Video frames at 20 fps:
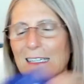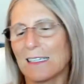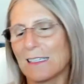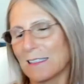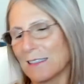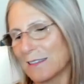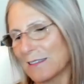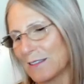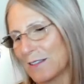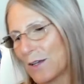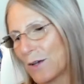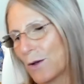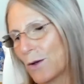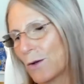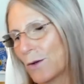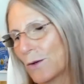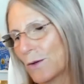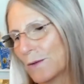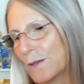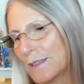
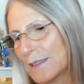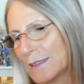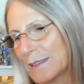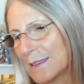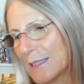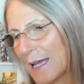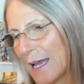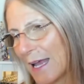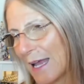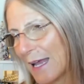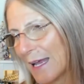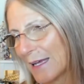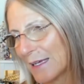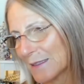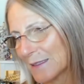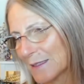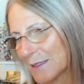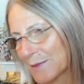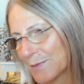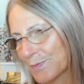So this
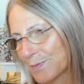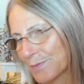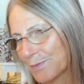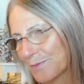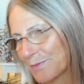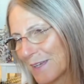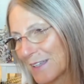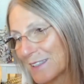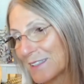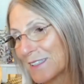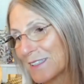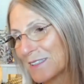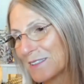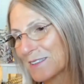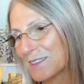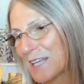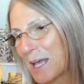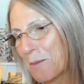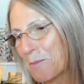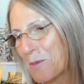says, actually it
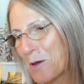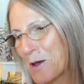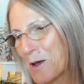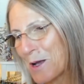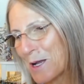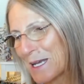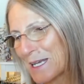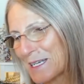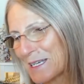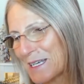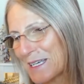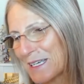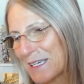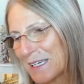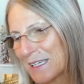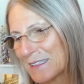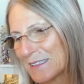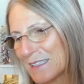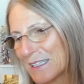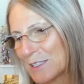looks like Merlin.
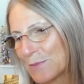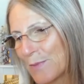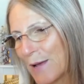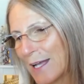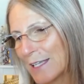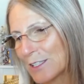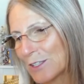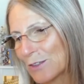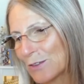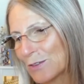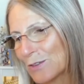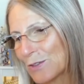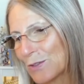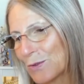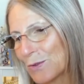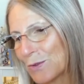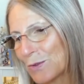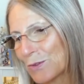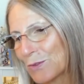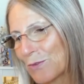It says magical
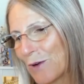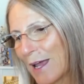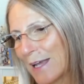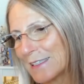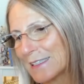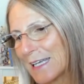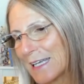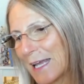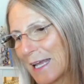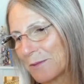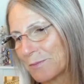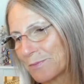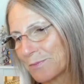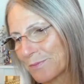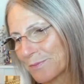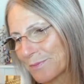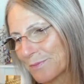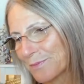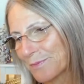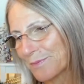tools, writing,
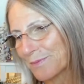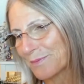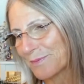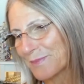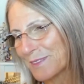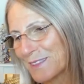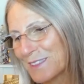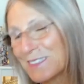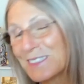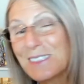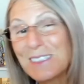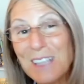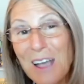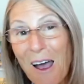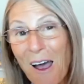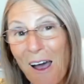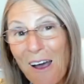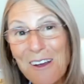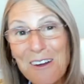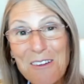
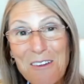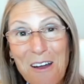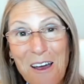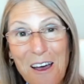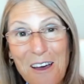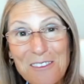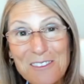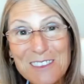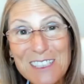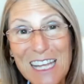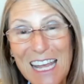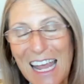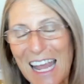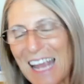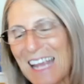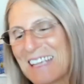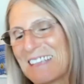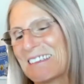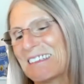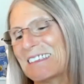star
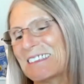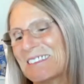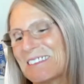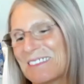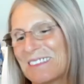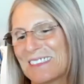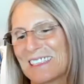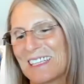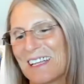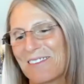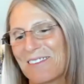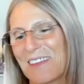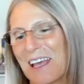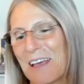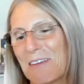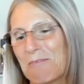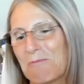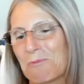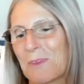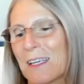crafting. I always love
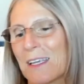that.